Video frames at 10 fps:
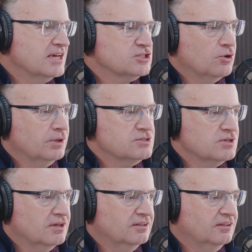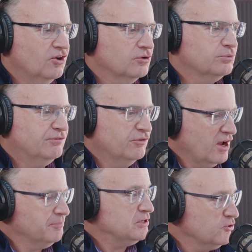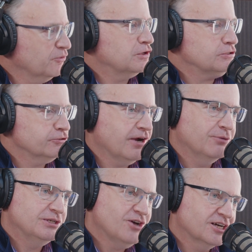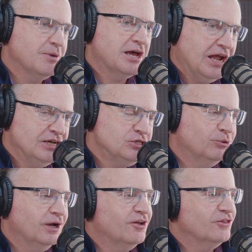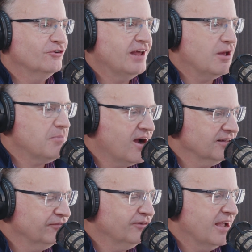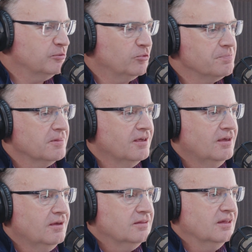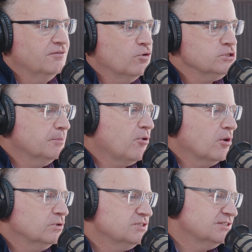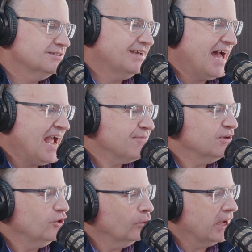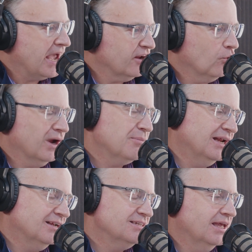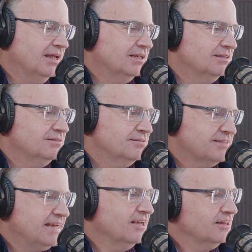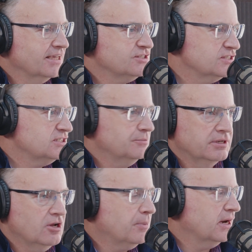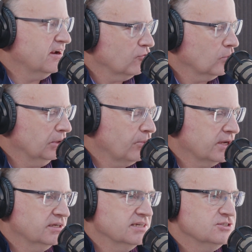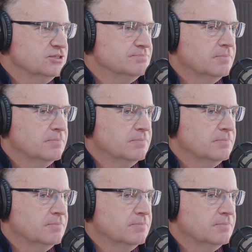so as we've developed these new refrigerants, right, we talked about A2L, and they're now mildly flammable. The unfortunate part was it's kind of a new category. I mean, it technically existed, but nobody ever really recognized it.